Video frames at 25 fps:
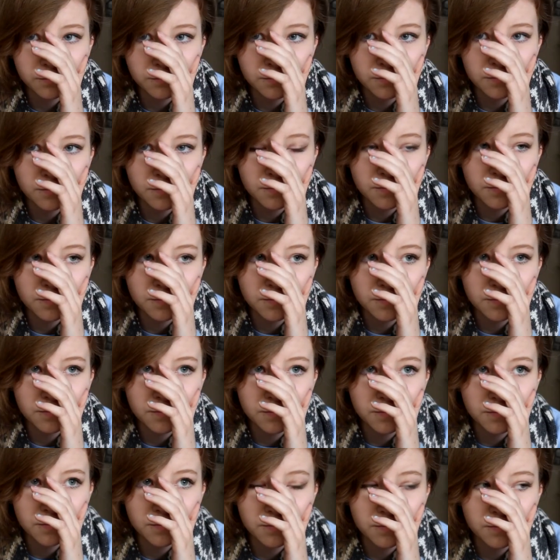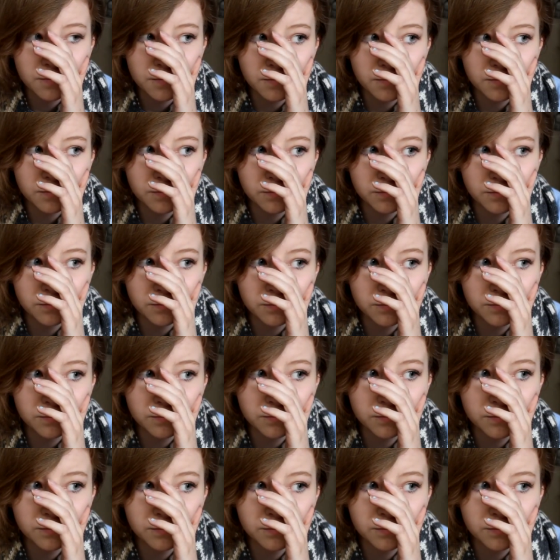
Nothing is said.